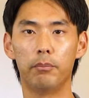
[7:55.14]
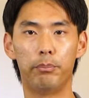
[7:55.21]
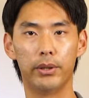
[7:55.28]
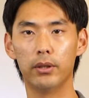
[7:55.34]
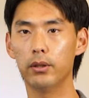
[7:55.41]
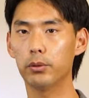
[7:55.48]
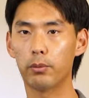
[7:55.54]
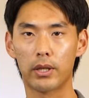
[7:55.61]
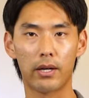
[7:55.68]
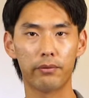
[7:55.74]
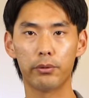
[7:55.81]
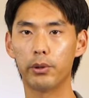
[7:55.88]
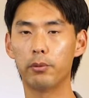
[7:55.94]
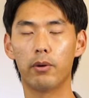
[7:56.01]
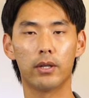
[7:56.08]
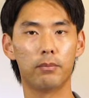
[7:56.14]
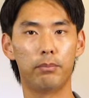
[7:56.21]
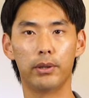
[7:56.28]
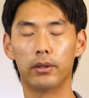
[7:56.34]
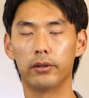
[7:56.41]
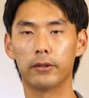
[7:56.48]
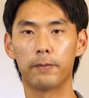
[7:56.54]
build whatever we want to
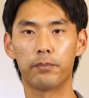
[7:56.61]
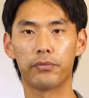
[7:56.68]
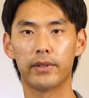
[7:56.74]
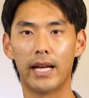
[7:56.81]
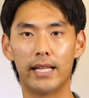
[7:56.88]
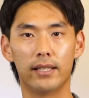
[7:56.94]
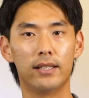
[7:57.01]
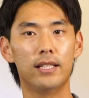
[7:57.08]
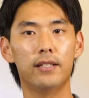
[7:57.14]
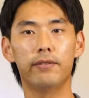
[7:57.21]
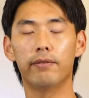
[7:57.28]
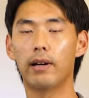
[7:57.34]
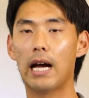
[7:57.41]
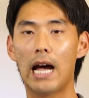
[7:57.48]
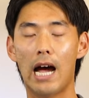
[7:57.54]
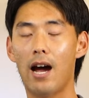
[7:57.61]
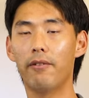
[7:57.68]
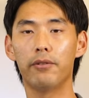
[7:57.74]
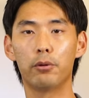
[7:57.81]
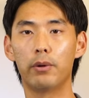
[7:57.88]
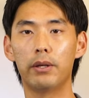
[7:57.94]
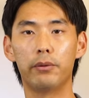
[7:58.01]
build, and live
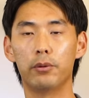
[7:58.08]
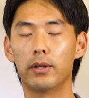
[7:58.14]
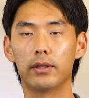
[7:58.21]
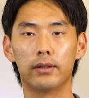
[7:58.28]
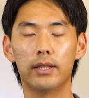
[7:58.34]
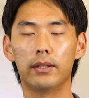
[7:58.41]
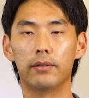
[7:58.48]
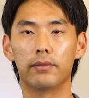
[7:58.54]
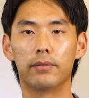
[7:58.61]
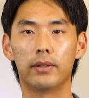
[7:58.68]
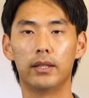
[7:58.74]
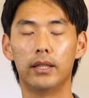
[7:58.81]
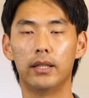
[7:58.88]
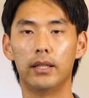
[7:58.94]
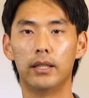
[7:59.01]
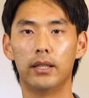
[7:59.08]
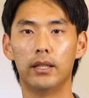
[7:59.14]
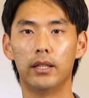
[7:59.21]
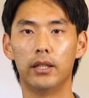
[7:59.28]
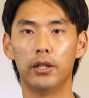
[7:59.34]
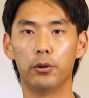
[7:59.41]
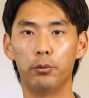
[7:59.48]
however way we want to live.
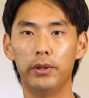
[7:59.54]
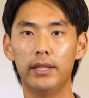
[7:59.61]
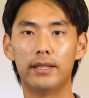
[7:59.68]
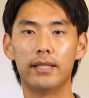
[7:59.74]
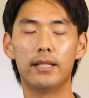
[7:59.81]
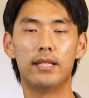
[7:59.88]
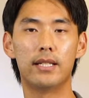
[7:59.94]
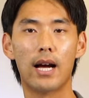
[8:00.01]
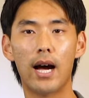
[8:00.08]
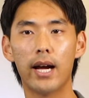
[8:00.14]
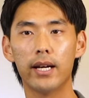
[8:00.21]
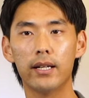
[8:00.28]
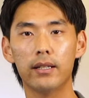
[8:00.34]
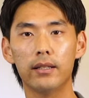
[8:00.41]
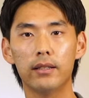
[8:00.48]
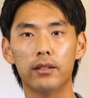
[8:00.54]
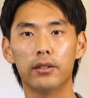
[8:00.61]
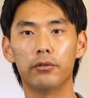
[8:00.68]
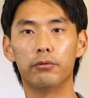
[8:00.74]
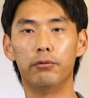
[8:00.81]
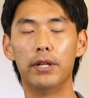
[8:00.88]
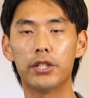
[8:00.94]
We desire
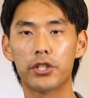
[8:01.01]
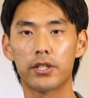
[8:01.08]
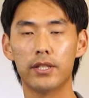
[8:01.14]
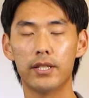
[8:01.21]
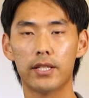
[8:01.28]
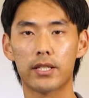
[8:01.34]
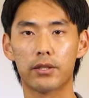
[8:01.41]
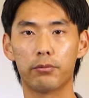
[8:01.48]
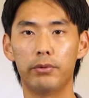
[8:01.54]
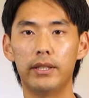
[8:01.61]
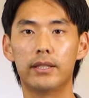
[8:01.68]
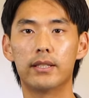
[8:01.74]
richness, we